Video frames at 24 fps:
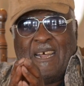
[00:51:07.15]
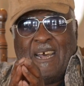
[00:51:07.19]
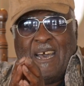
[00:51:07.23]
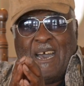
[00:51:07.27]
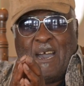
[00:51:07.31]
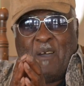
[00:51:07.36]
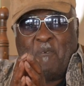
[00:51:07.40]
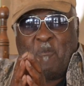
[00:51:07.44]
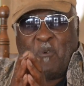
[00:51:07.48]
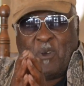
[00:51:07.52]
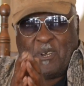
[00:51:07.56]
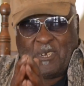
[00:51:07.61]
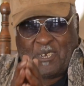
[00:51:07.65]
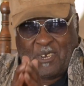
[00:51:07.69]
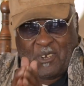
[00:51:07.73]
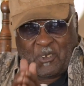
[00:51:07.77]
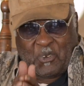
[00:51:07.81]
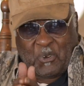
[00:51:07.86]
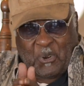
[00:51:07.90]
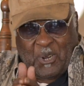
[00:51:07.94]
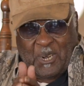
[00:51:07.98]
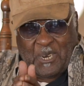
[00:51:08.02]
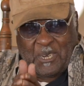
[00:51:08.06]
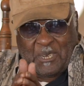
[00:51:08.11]
I went to
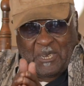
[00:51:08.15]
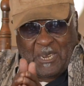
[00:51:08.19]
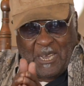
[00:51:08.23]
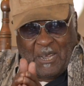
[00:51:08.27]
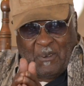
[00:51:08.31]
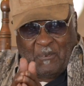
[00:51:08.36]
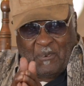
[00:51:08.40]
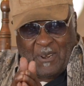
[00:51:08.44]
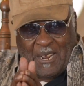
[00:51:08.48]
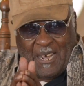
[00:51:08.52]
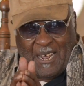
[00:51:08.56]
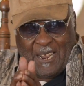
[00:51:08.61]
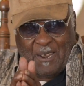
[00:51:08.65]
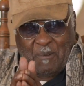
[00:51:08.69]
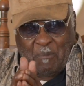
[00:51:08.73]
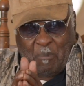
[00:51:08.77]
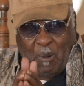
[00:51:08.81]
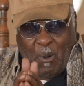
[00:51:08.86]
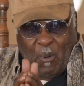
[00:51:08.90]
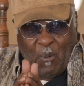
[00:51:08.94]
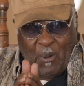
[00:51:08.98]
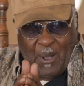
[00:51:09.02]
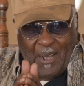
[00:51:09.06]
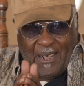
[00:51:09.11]
church there when I was a
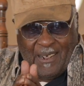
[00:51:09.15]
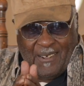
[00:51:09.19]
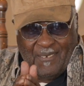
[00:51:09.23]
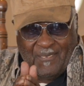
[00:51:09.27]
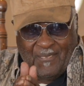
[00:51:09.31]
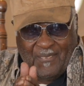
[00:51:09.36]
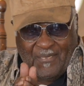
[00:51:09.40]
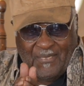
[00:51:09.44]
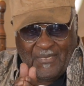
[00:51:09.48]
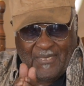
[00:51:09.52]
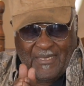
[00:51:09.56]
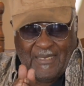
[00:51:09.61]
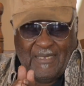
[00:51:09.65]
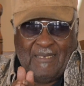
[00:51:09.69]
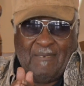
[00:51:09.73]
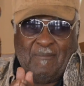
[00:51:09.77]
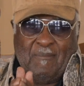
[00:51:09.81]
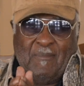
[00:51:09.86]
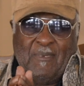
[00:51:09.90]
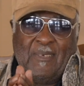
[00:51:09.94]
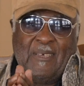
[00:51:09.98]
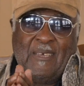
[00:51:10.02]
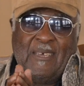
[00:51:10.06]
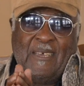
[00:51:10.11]
boy,
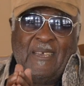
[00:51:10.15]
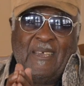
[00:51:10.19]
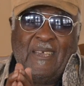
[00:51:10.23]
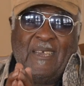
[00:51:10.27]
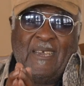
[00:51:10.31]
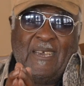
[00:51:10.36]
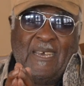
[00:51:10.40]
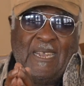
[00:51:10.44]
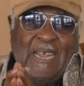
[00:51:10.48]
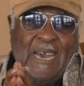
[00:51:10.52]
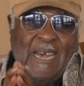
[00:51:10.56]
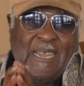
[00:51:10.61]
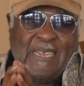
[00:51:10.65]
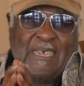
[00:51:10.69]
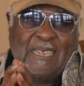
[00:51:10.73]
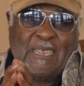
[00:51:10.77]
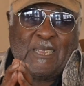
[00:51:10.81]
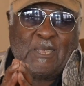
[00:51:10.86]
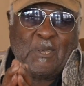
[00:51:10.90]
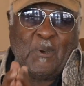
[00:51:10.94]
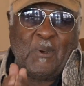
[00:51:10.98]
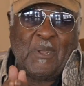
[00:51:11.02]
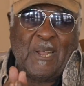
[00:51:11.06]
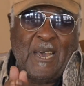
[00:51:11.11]
and I
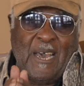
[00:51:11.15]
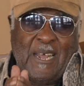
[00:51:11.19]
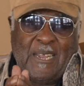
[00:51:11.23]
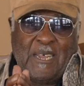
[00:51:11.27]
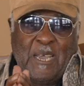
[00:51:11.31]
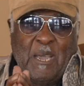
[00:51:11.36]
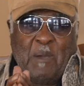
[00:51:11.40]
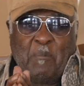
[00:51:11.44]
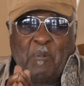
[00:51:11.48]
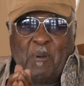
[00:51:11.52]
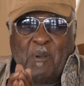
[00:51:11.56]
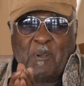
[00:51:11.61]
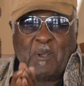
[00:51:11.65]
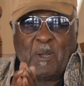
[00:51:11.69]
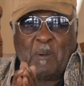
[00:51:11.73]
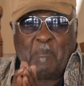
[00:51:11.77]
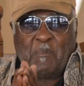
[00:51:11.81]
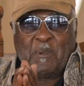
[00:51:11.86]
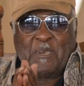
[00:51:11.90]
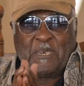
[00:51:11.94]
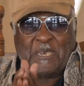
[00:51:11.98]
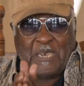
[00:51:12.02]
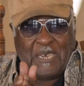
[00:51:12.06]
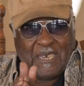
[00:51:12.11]
didn't thought I'd ever
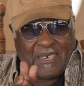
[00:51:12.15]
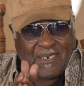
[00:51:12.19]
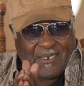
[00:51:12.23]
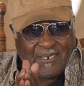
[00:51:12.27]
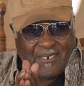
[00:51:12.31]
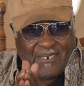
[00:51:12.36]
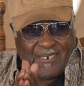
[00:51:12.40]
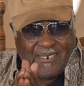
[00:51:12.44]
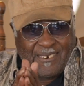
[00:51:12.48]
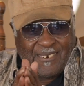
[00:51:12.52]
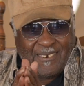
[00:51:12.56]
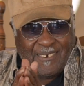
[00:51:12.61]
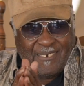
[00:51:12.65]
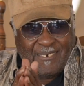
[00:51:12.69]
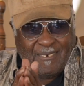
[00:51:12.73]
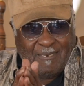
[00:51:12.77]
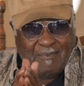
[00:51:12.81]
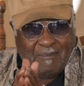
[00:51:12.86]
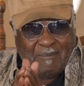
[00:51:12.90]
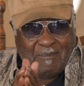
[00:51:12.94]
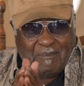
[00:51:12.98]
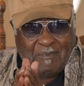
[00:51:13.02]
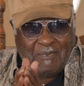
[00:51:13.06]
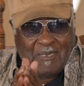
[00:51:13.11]
become a deacon
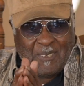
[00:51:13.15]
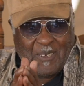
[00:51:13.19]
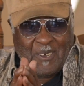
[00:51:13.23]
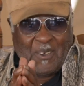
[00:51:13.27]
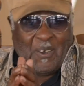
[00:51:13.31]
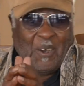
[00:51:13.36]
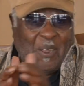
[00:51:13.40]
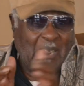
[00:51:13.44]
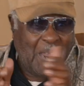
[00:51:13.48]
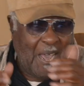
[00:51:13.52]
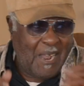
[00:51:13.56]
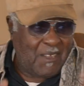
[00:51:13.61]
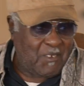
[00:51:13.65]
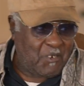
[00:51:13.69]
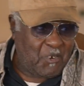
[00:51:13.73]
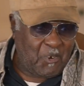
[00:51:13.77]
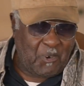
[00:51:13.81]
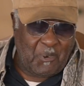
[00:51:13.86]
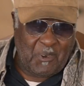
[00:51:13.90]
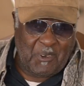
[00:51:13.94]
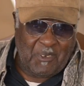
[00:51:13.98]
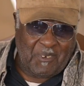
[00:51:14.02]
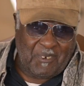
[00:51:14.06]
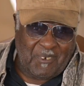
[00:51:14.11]
of that
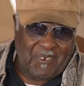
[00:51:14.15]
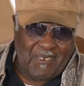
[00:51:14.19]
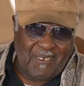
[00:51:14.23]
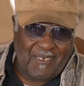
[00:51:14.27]
church.